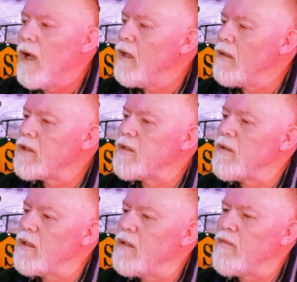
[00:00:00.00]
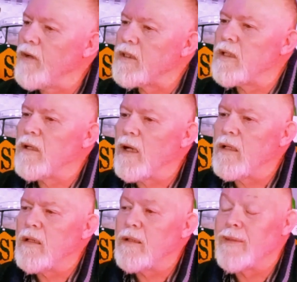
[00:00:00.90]
And I started
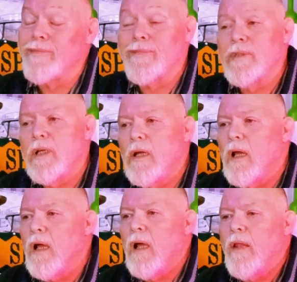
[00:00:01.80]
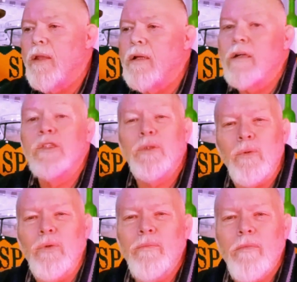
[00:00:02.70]
investigating, and then I saw